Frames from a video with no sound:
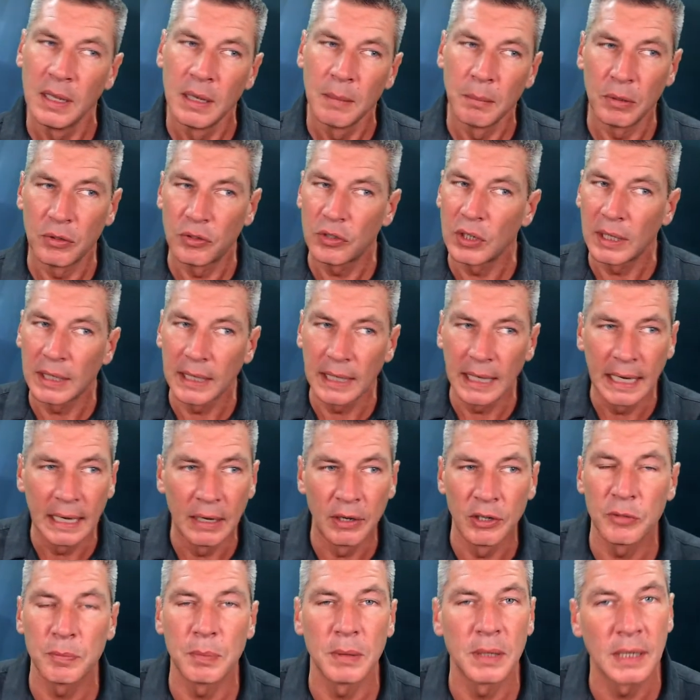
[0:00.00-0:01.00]
But check it out.
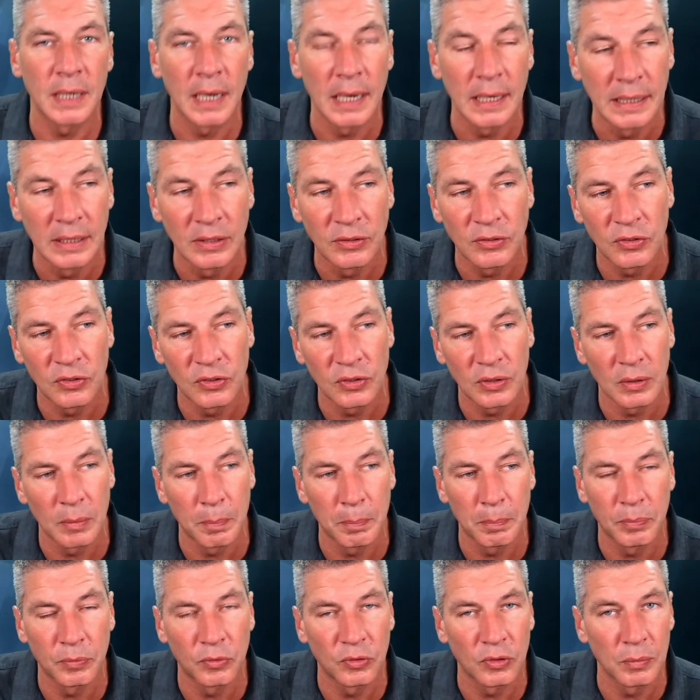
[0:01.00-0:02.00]
He's been getting into
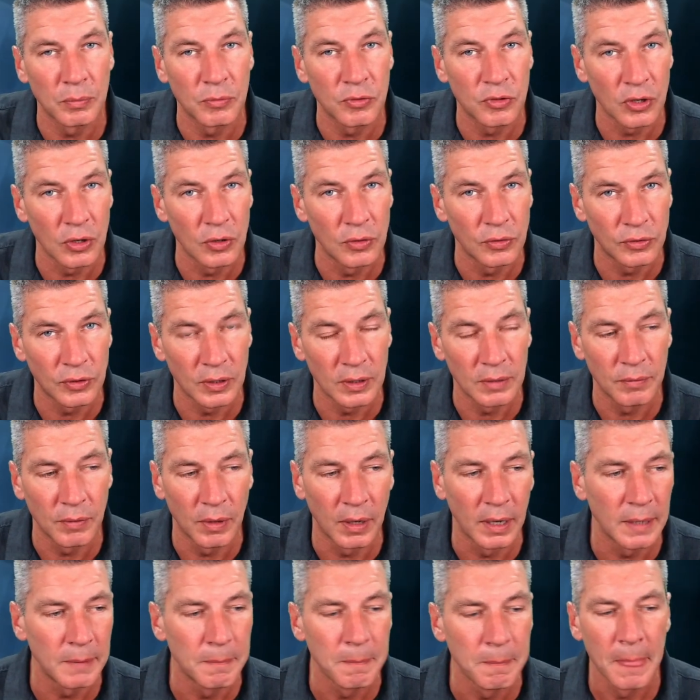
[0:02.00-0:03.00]
some juicing,
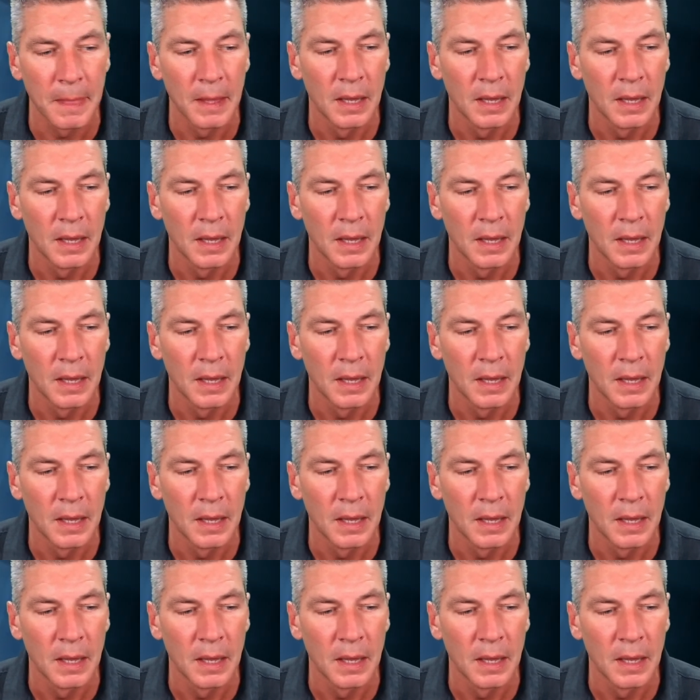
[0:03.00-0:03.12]
right?